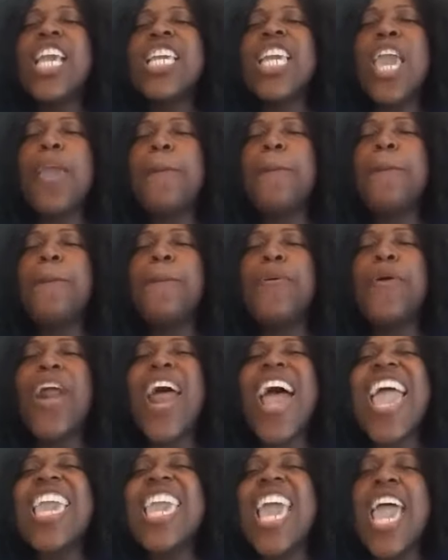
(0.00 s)
keep
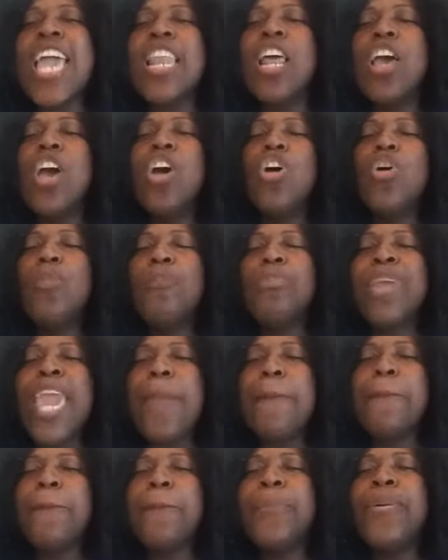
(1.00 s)
praying
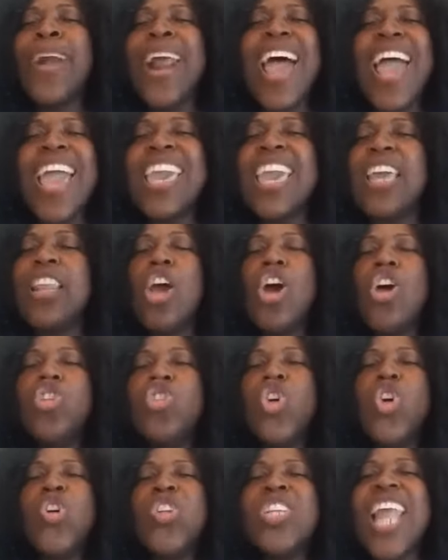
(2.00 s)
keep praying.
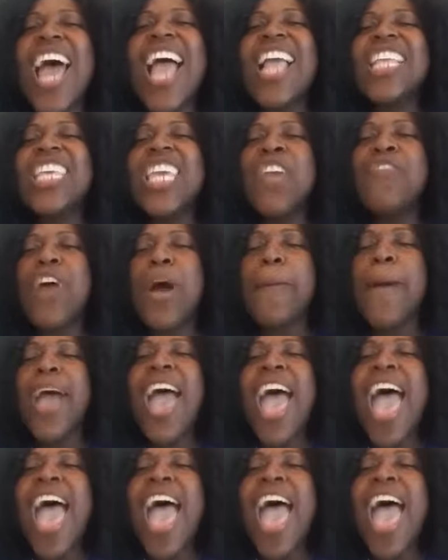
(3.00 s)
Do not give up.